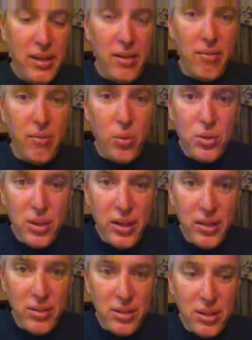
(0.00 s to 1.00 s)
Unfortunately,
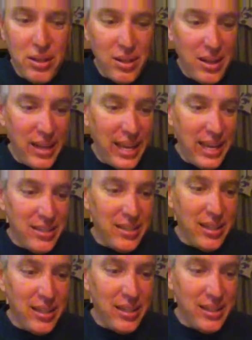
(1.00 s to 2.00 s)
I can't
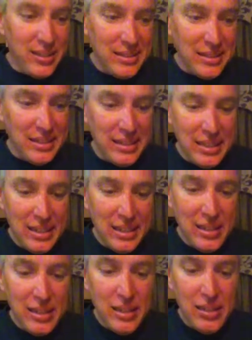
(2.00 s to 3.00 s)
see
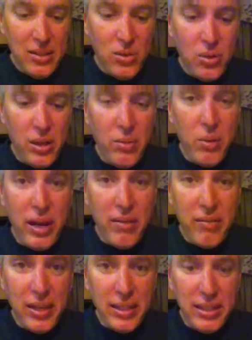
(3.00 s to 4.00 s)
no good way to
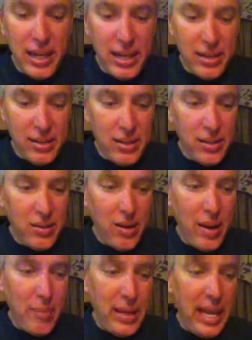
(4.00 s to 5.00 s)
fix that
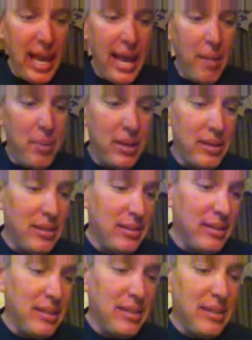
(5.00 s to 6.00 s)
crappy cap.
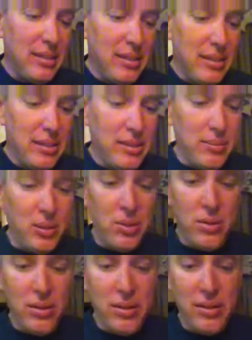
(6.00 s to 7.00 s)
I'm
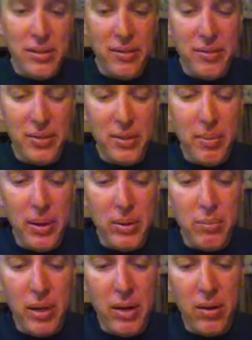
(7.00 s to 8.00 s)
sure if somebody was
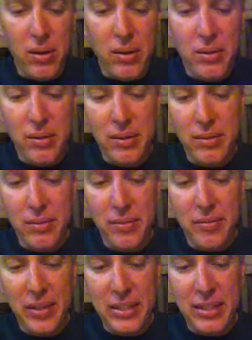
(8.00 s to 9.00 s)
better
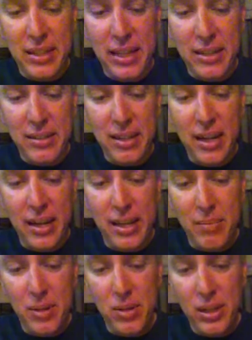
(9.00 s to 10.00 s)
fixing things than I
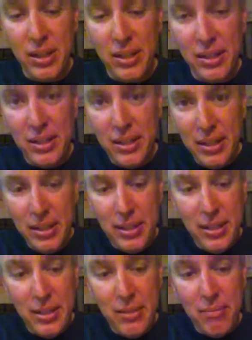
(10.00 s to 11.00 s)
am, you could
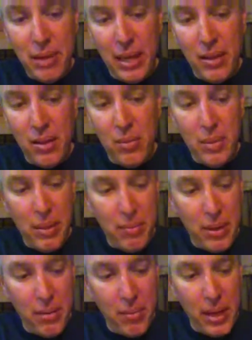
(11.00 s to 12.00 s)
make it a little bit
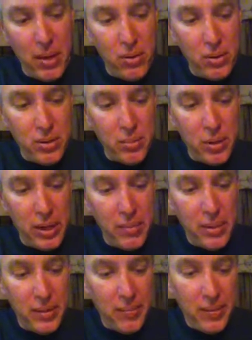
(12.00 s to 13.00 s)
better metal and spring.
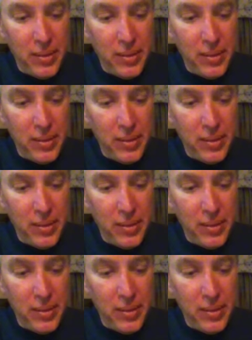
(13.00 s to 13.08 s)
But